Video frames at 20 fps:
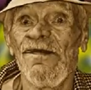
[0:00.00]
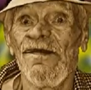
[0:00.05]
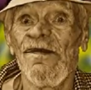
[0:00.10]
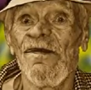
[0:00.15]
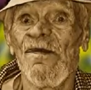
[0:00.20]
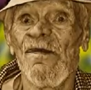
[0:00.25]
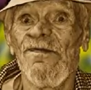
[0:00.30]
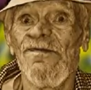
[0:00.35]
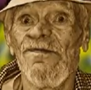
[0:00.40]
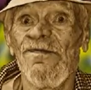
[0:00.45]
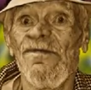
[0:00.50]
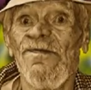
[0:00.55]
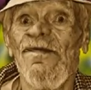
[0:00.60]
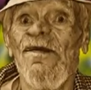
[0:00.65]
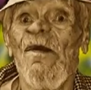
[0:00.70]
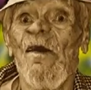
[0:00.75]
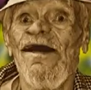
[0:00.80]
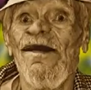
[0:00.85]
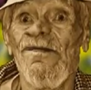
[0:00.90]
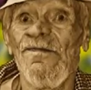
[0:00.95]
Oh,
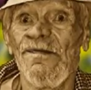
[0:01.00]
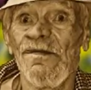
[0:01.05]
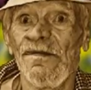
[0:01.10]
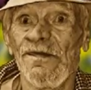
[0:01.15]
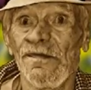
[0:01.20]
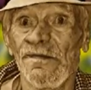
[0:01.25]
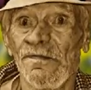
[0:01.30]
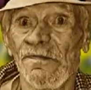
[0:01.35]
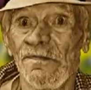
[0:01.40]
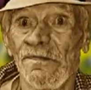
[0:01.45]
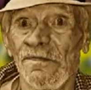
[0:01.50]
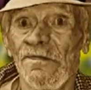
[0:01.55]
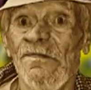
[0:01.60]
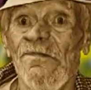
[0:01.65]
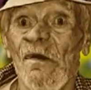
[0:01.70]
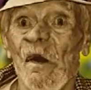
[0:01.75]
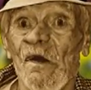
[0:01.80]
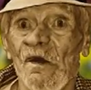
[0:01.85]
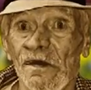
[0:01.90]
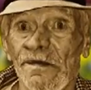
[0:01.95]
wait a minute.
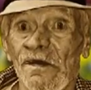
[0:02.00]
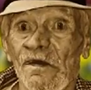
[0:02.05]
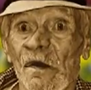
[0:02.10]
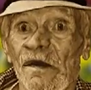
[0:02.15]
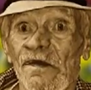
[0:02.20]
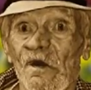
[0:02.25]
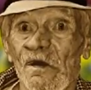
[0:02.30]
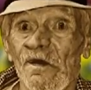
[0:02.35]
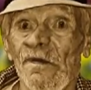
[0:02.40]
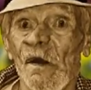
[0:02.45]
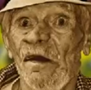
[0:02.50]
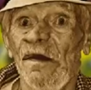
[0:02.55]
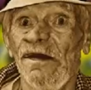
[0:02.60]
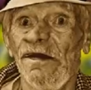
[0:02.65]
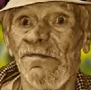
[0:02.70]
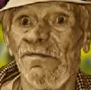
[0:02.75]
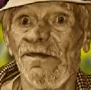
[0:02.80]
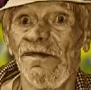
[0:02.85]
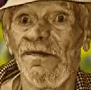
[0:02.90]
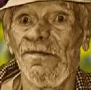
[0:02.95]
This just
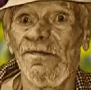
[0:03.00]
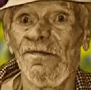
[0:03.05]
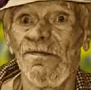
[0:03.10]
in.